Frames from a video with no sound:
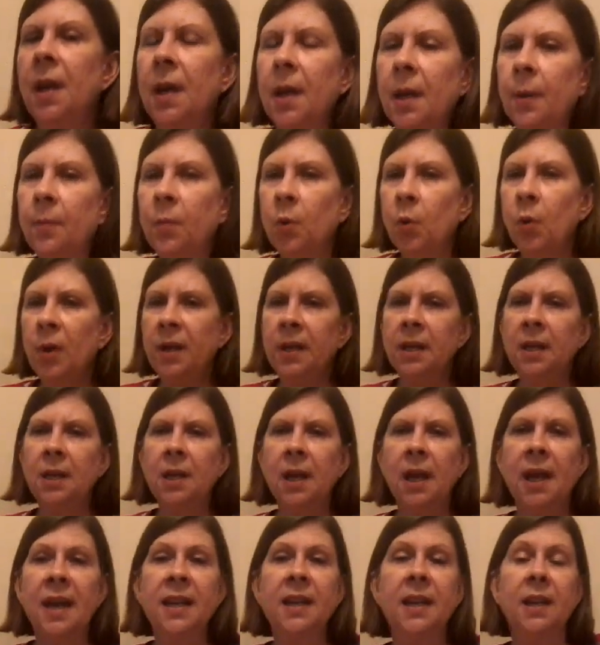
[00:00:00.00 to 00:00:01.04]
I'm going to
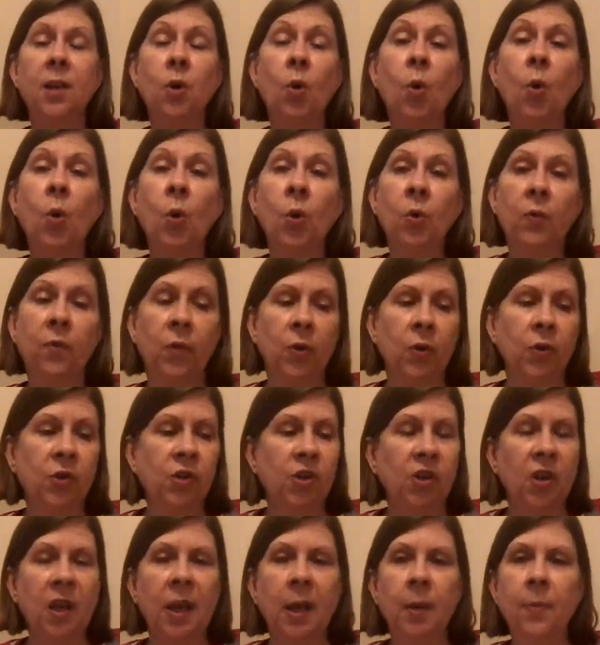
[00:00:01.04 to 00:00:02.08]
cut an oval
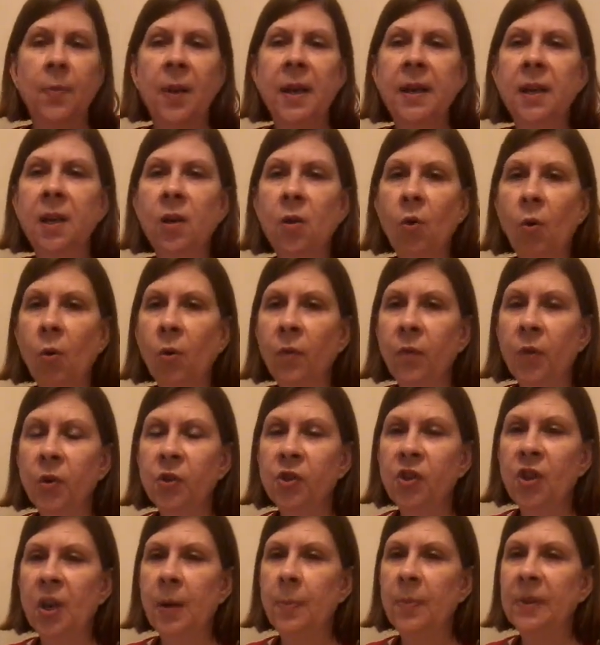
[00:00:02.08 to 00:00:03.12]
shape. And an oval
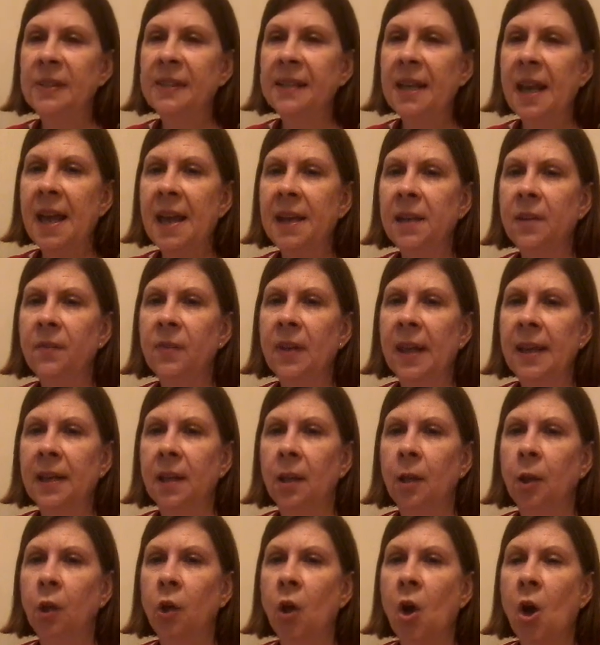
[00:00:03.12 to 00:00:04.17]
shape is kind of like a
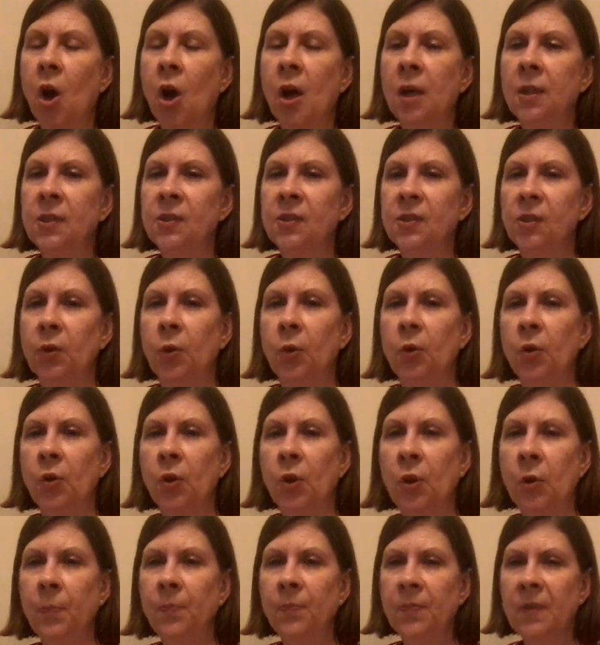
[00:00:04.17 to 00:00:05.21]
long
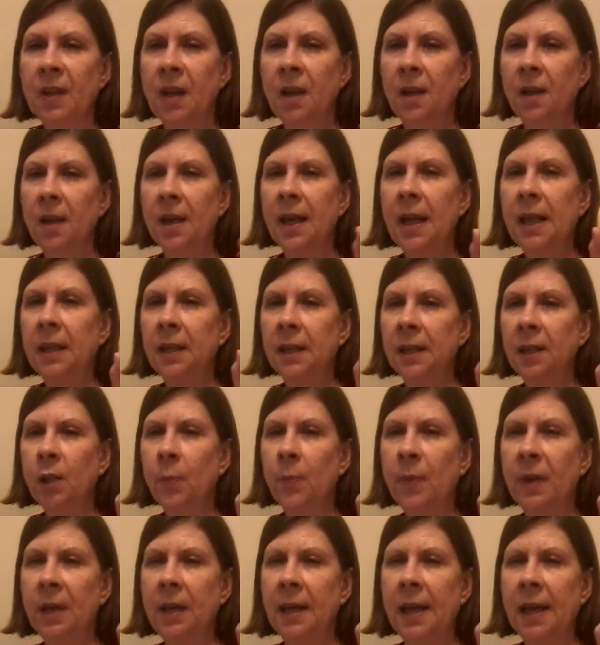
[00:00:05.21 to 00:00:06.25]
circle, a little
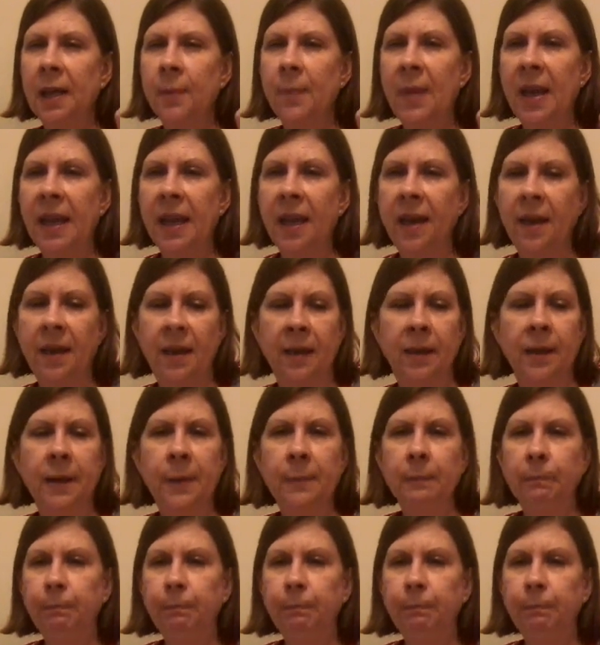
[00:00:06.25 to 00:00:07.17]
bit like my egg.